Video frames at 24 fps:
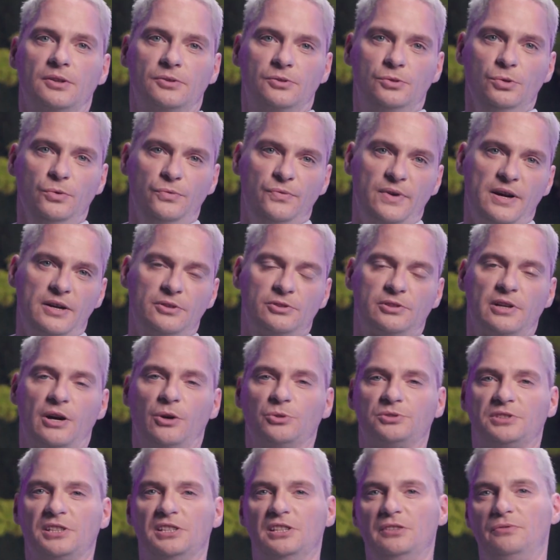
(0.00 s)
Two-factor
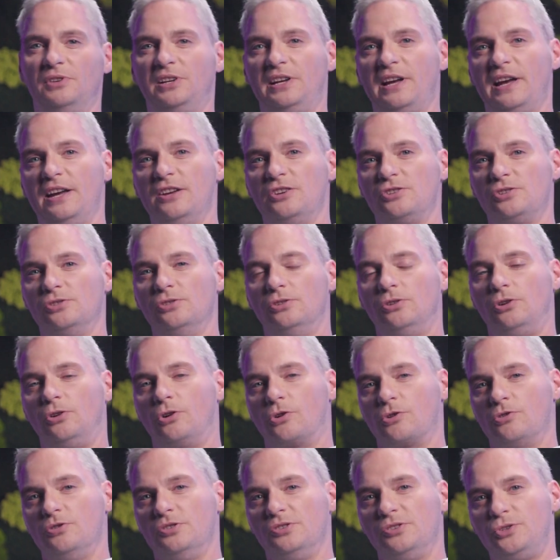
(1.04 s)
authentication,
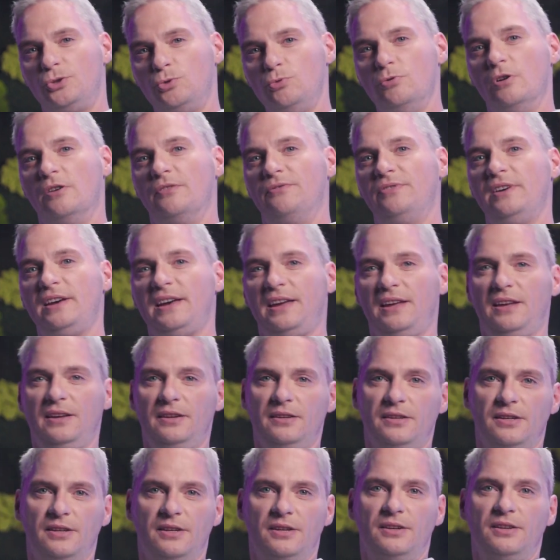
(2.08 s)
or
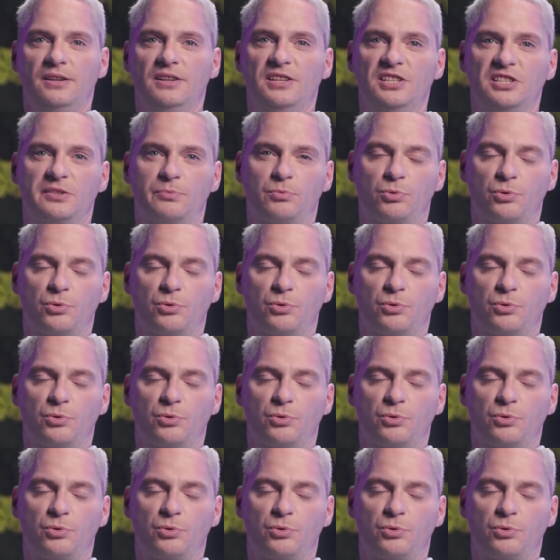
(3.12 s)
2FA, is a